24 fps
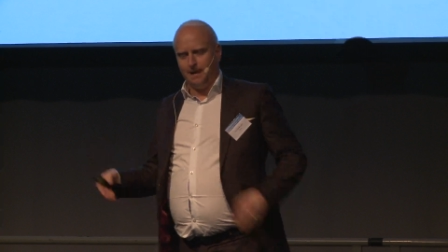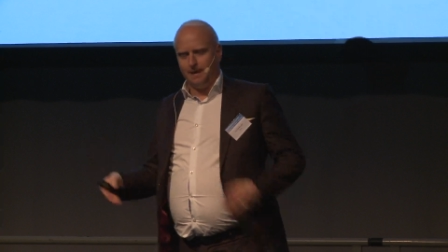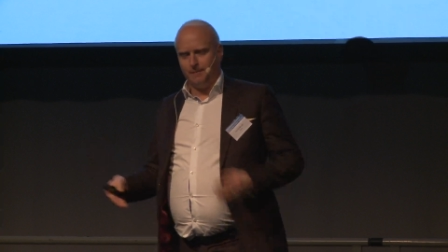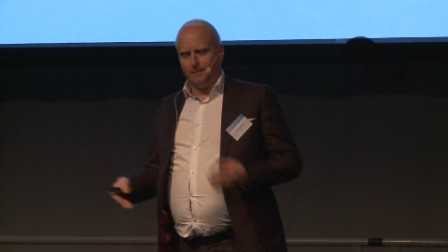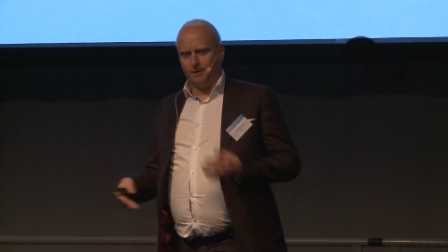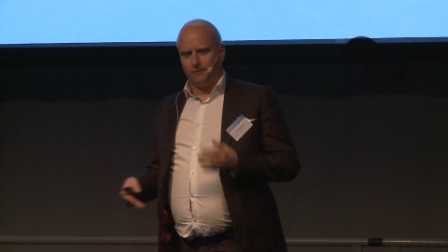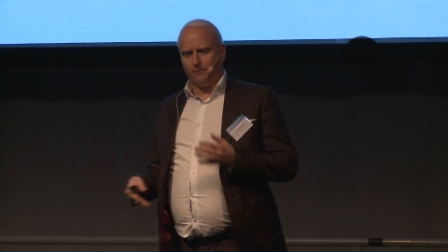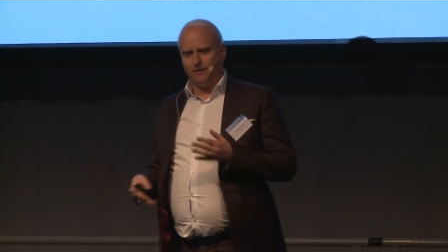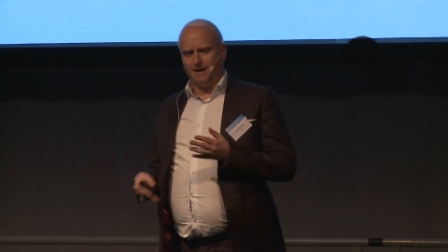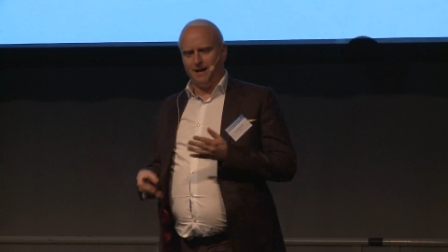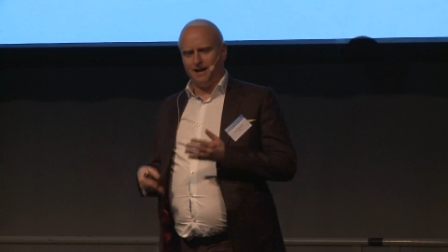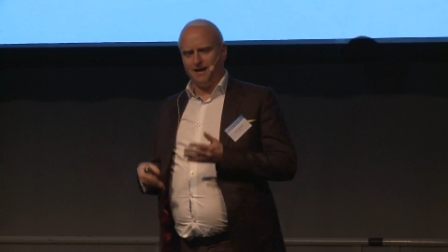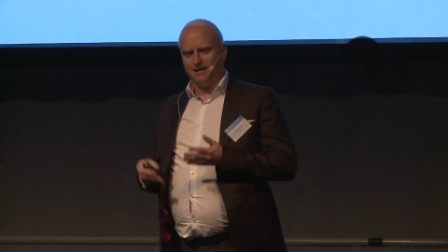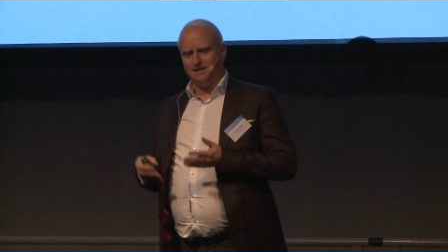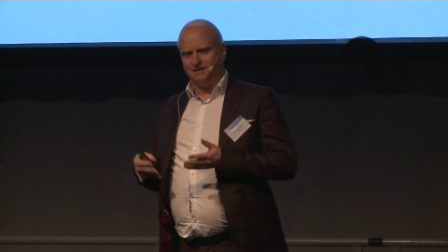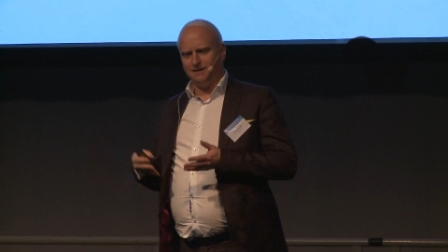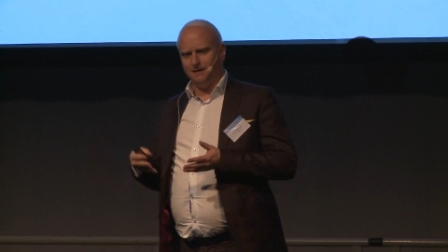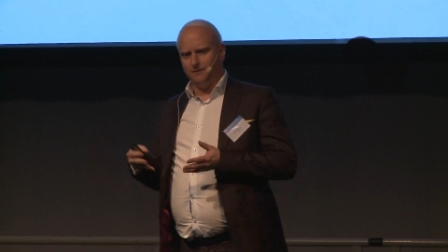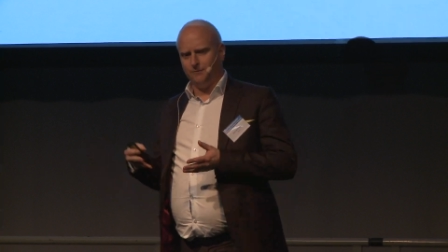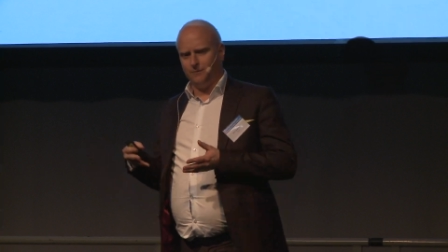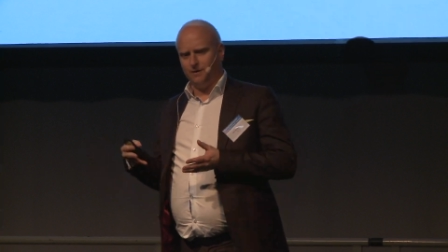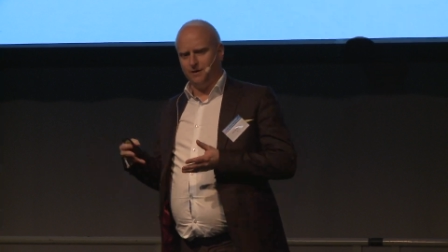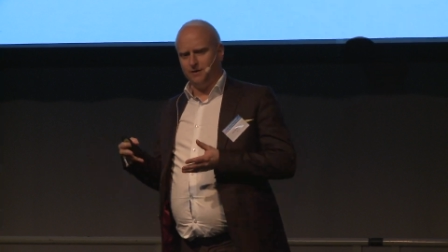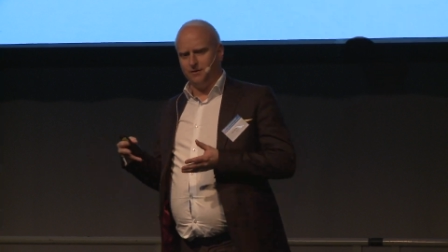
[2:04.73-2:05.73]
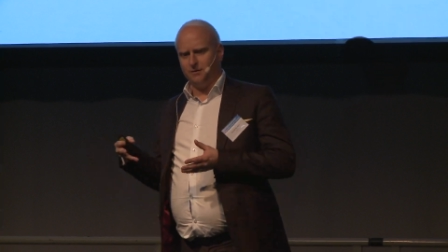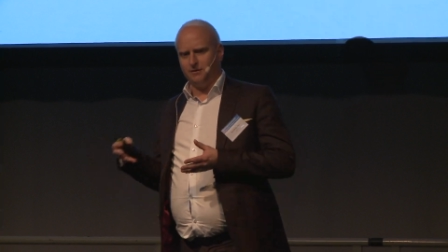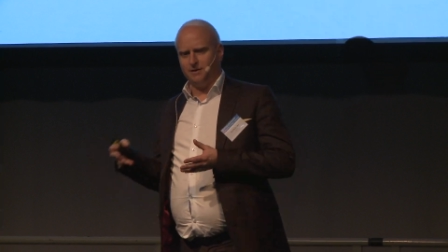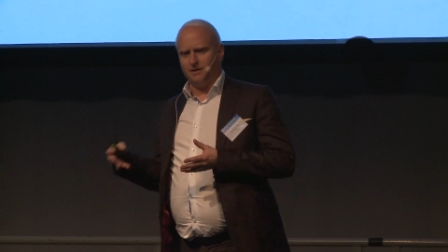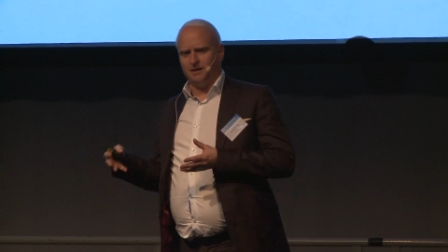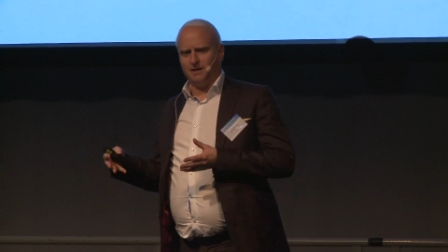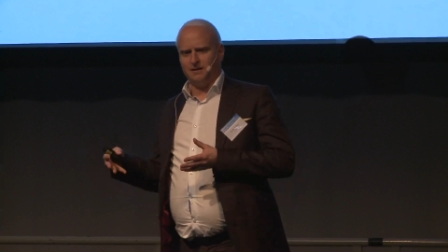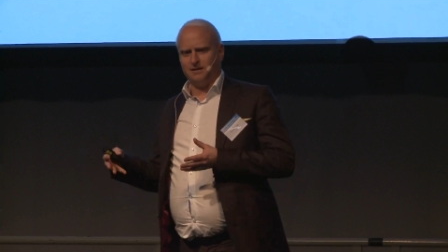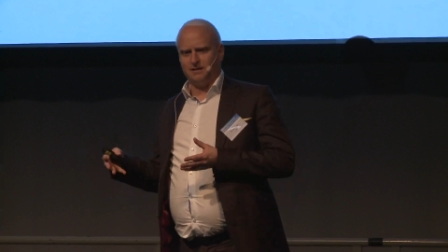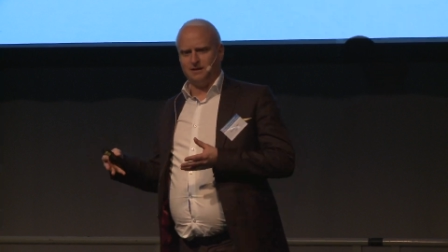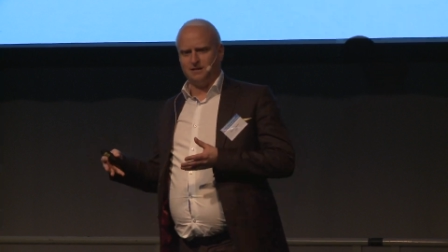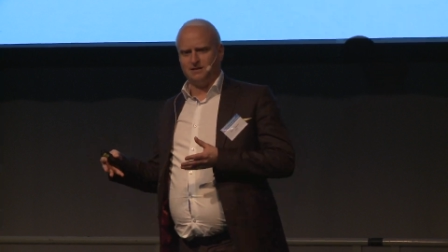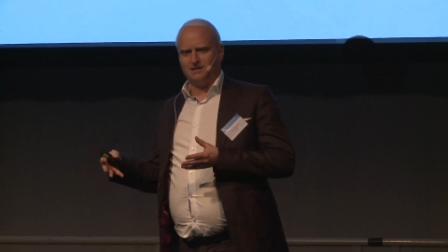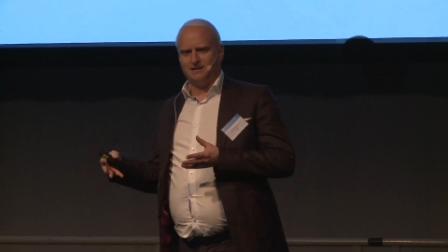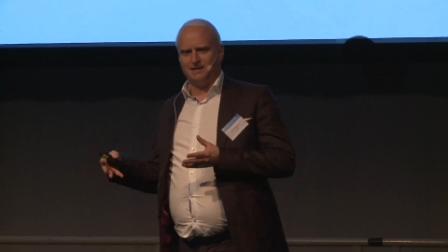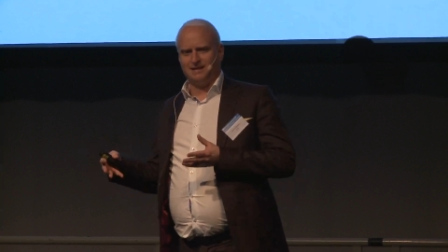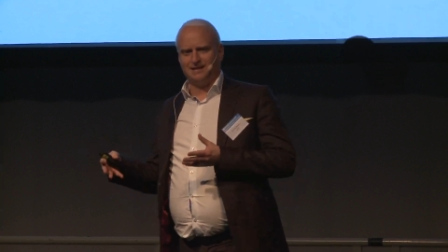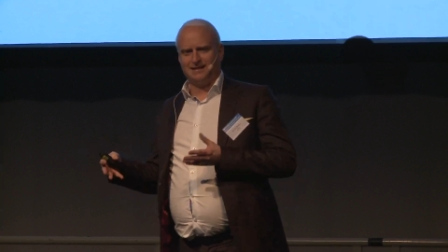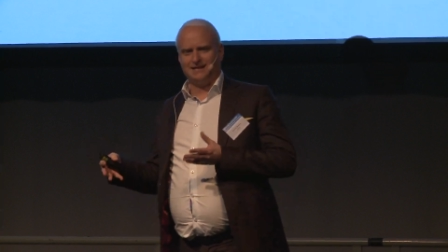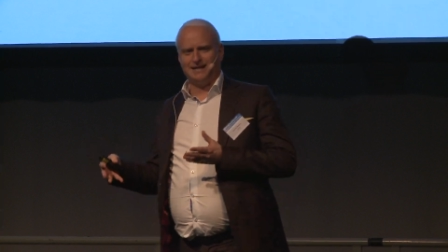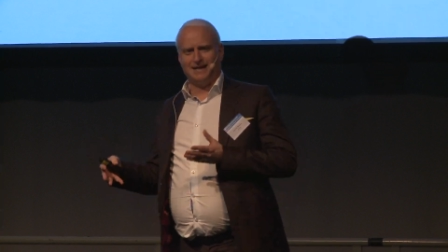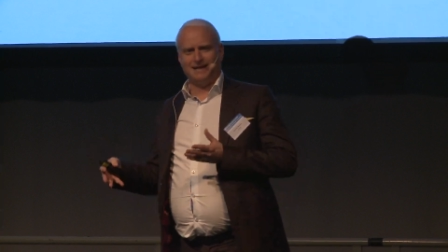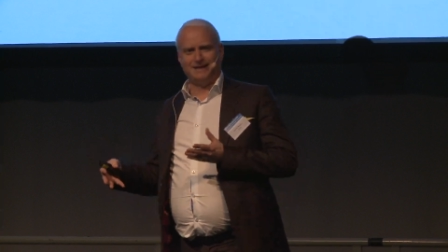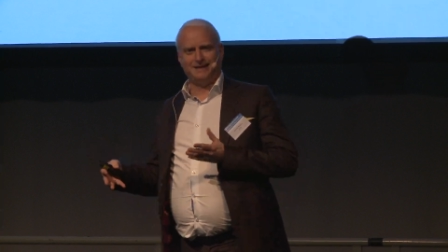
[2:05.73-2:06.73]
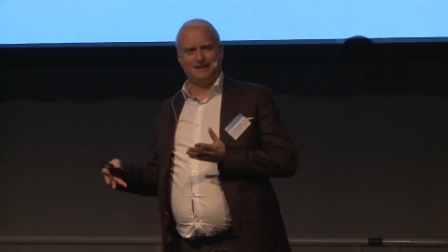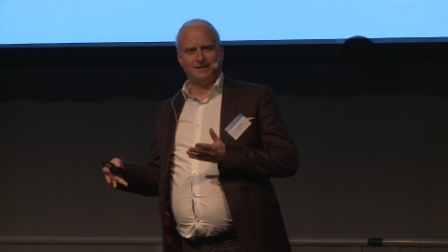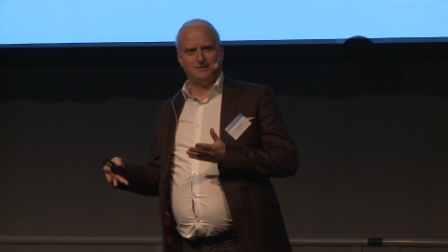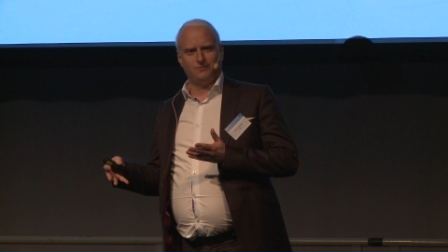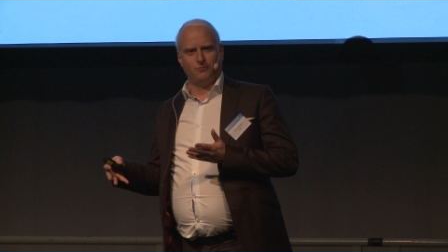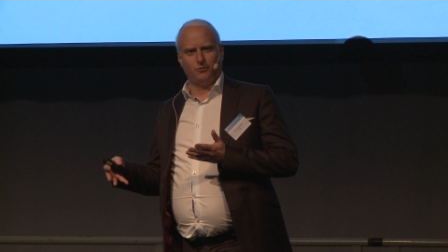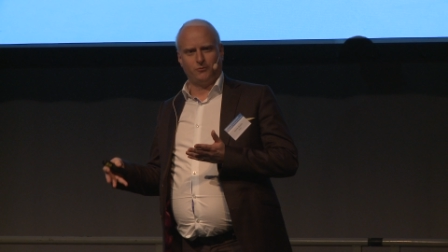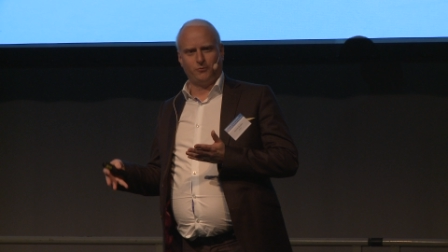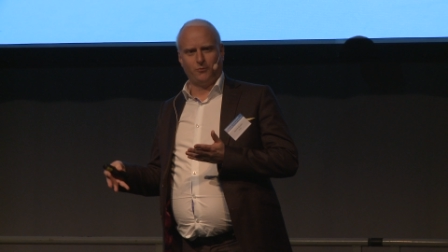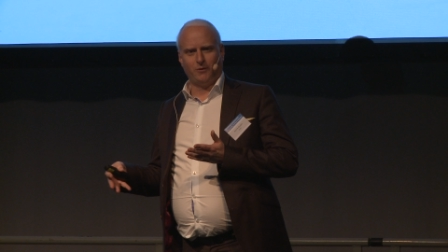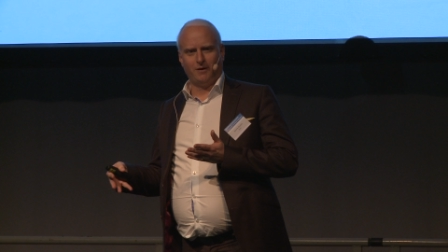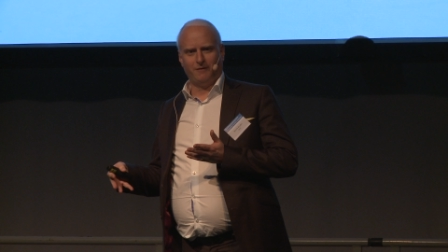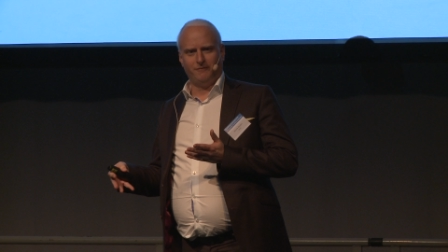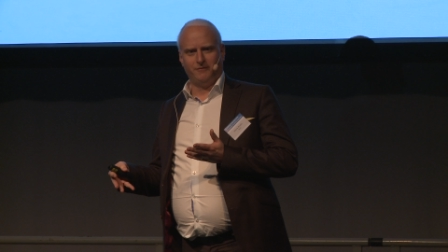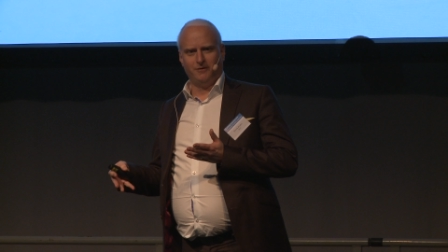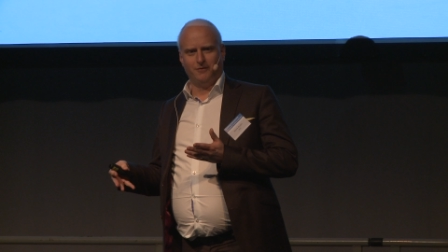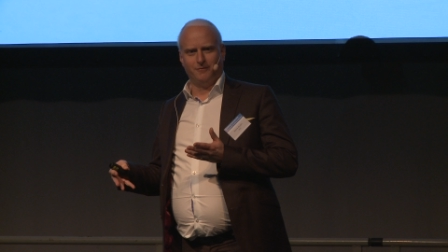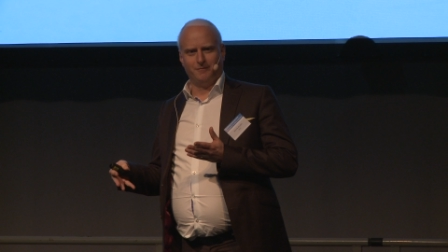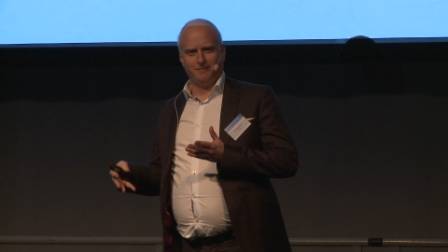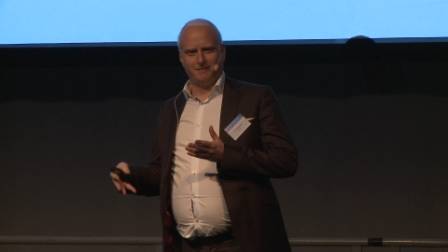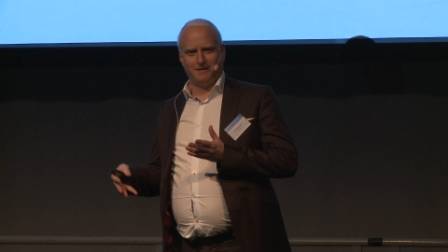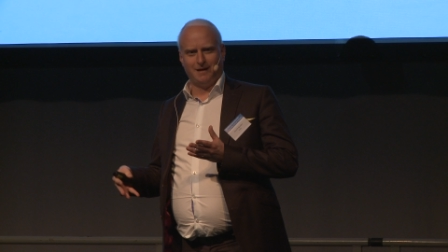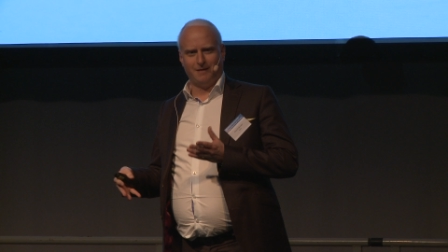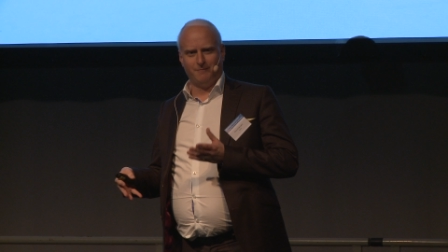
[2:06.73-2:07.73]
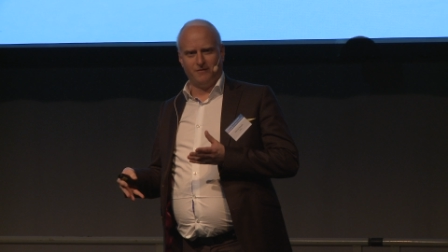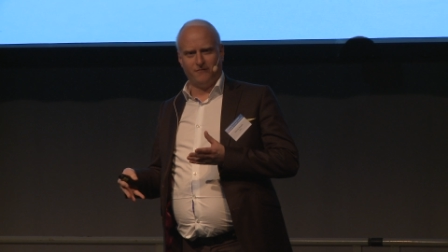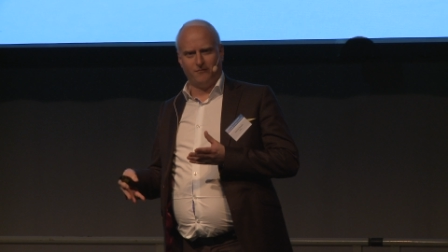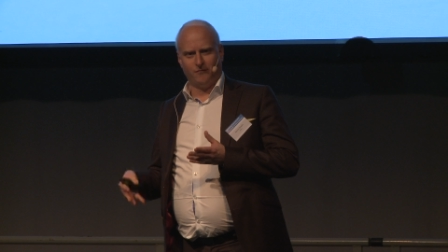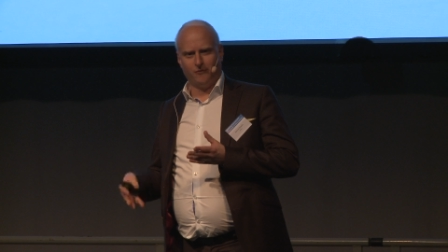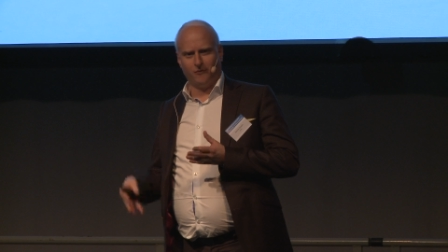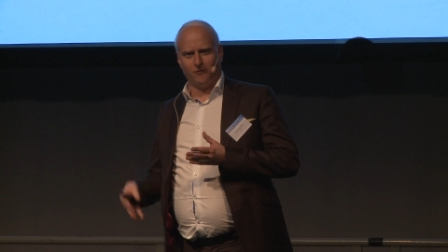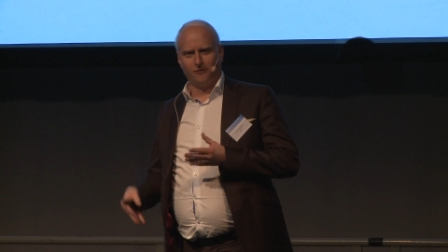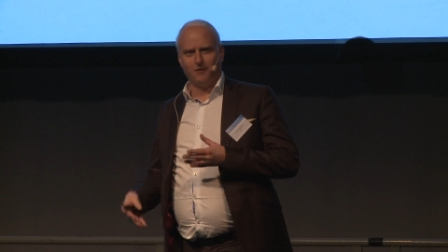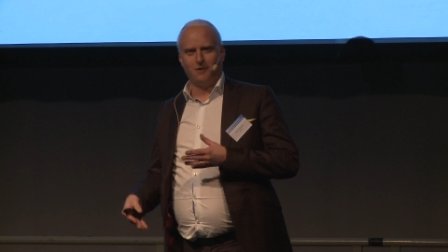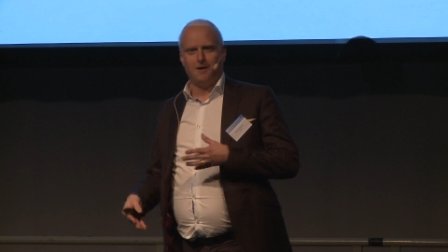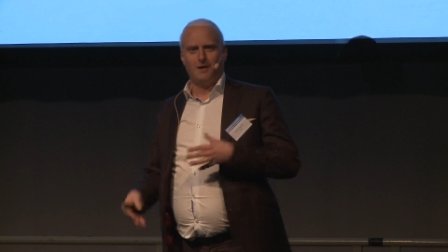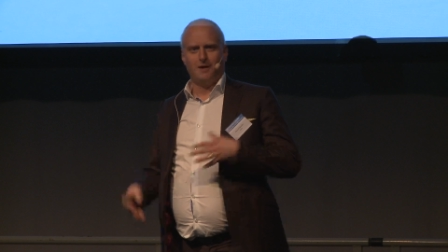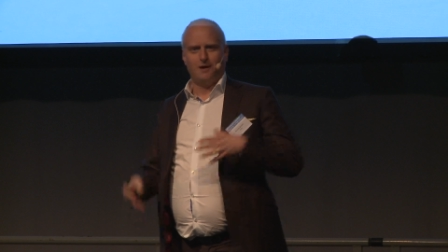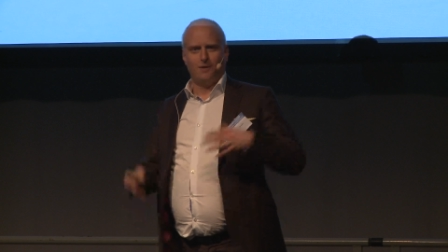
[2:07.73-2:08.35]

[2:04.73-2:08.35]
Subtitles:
But we do this exactly as what we have done before.